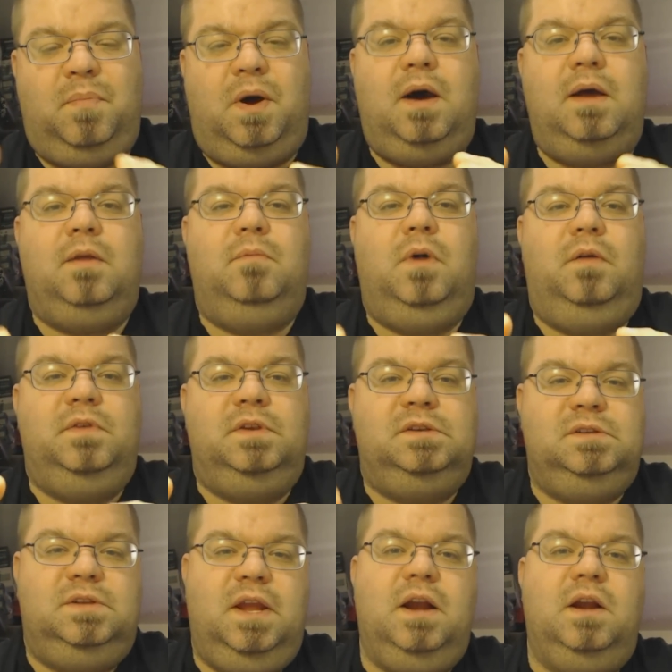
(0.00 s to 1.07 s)
bottom of the
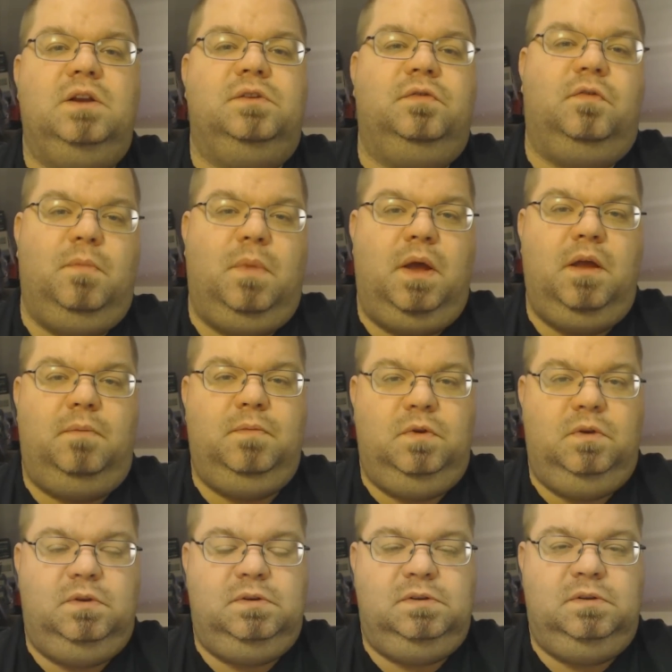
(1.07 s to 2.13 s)
stairs for my
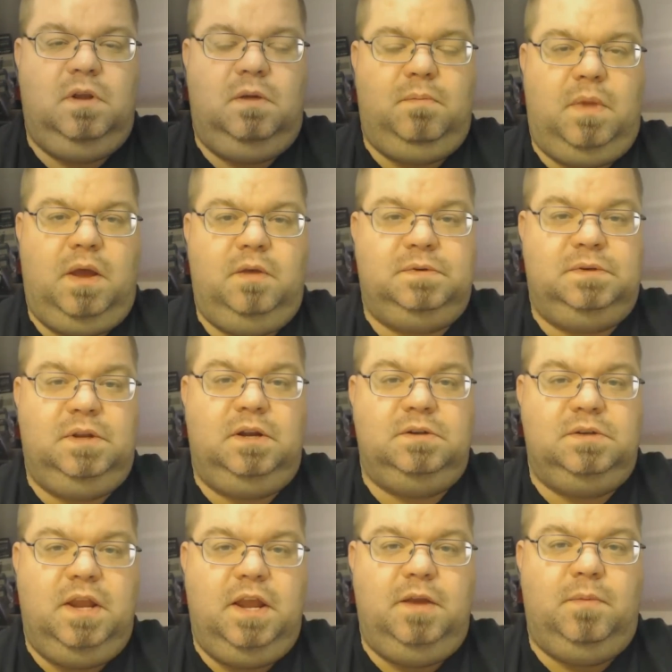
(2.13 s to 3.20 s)

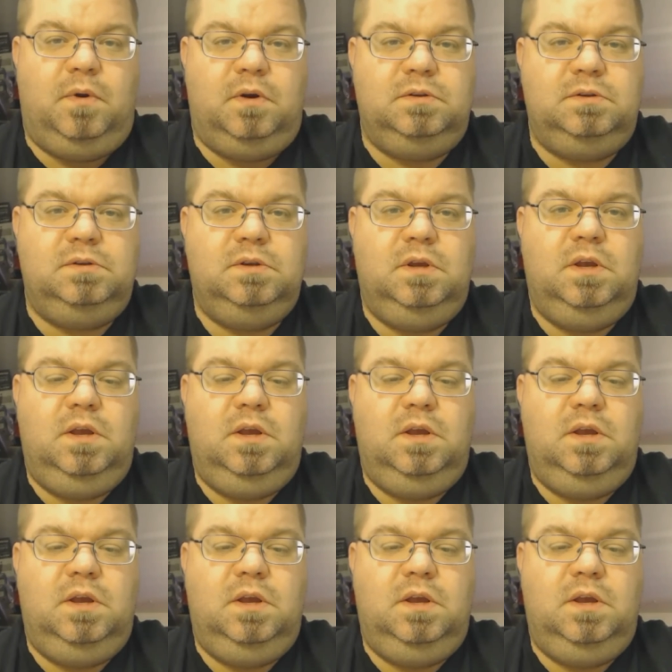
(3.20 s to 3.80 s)
upstairs neighbors.